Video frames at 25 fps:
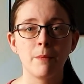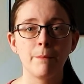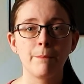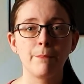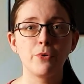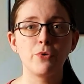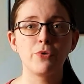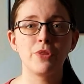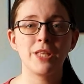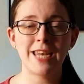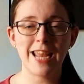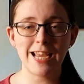
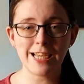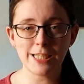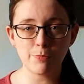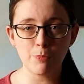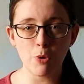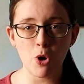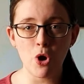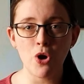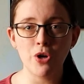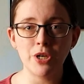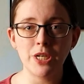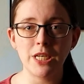But the next
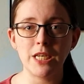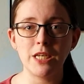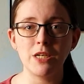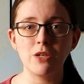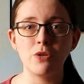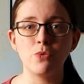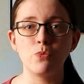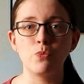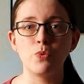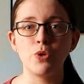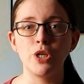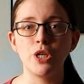
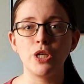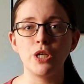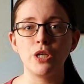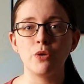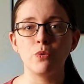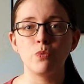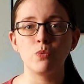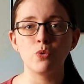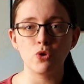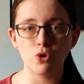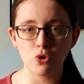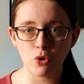morning we
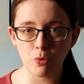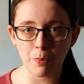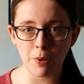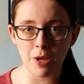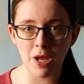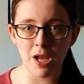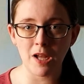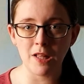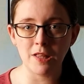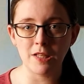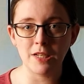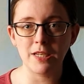woke up
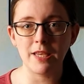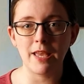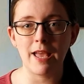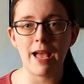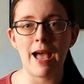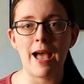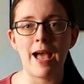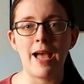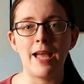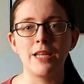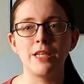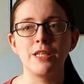early
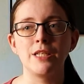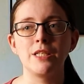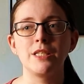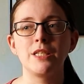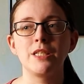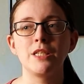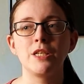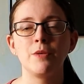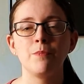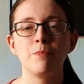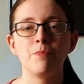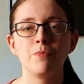and
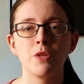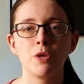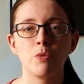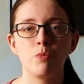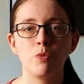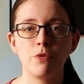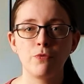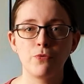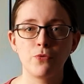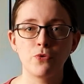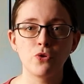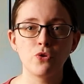
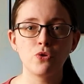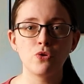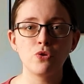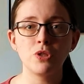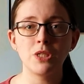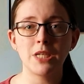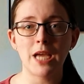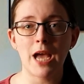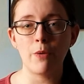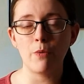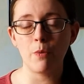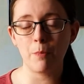we
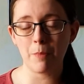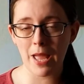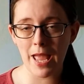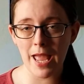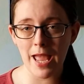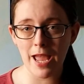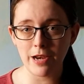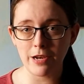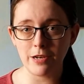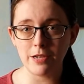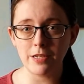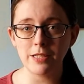phoned our
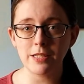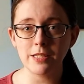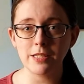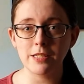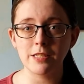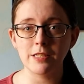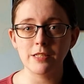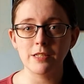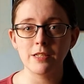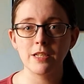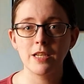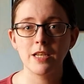
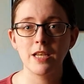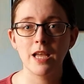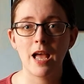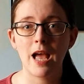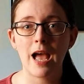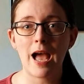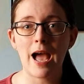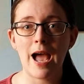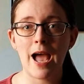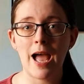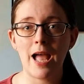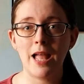parents,
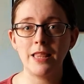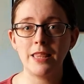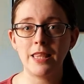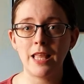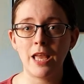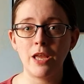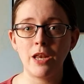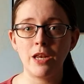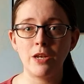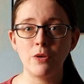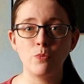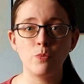and
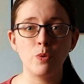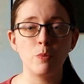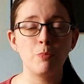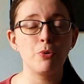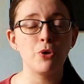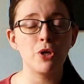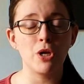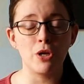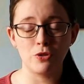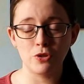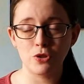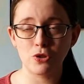then we
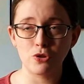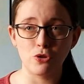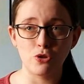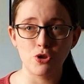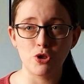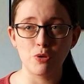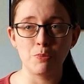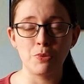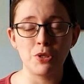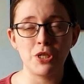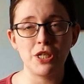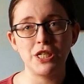put it on
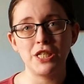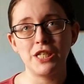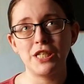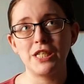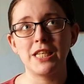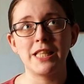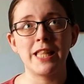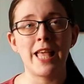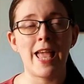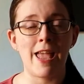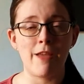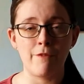social media
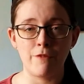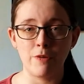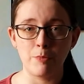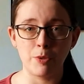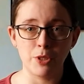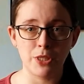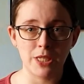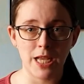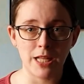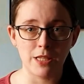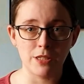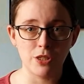to let
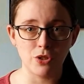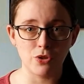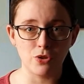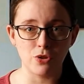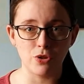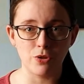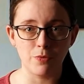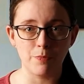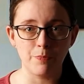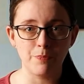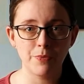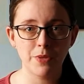everybody else
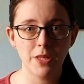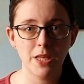know.